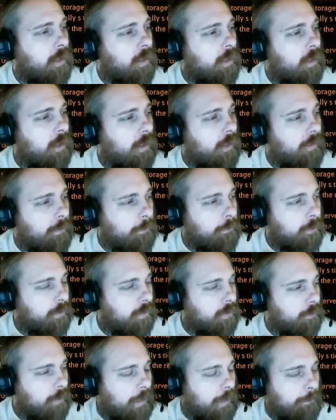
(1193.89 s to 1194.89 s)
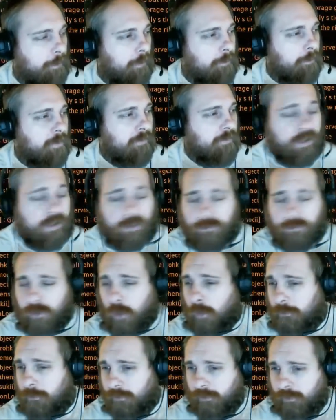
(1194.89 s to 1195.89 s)
And then we're going to wrap up the video. So
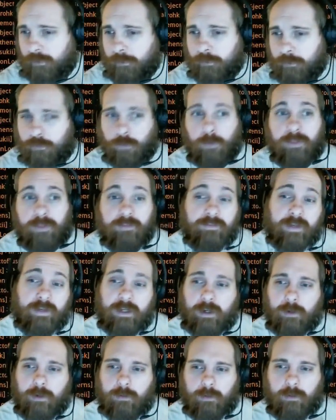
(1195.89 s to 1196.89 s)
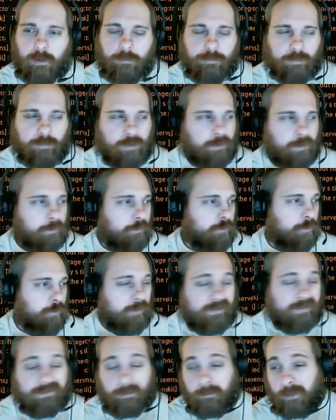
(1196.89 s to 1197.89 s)
hopefully you enjoyed the video. Hopefully you
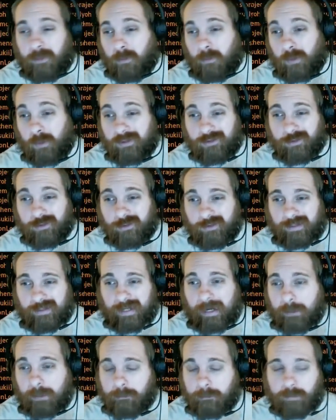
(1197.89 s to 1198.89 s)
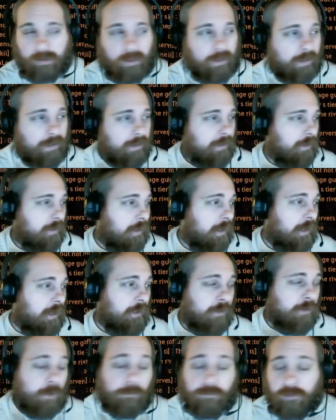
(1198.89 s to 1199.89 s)
enjoyed some of the Wizard gameplay.
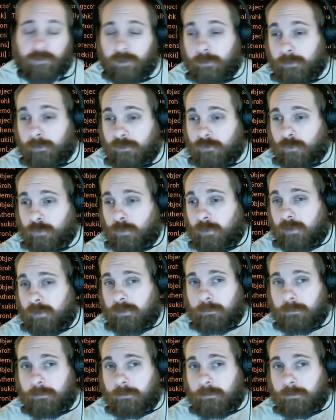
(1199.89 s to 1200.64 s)
Hopefully you enjoyed